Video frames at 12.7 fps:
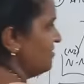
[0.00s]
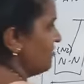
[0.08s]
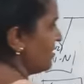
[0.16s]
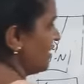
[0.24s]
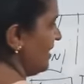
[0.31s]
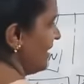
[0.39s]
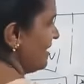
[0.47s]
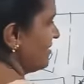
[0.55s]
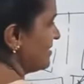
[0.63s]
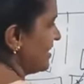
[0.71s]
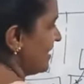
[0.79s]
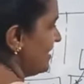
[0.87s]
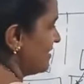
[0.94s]
Okay, I have
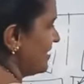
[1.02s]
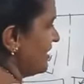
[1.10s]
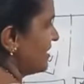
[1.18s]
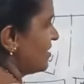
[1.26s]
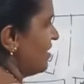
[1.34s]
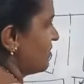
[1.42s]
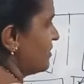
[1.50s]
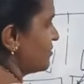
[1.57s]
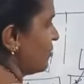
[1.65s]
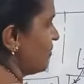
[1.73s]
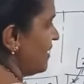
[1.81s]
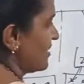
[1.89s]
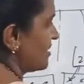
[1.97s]
taken third carbon
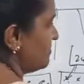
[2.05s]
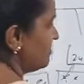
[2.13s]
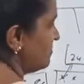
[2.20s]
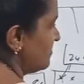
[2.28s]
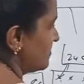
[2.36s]
12 atom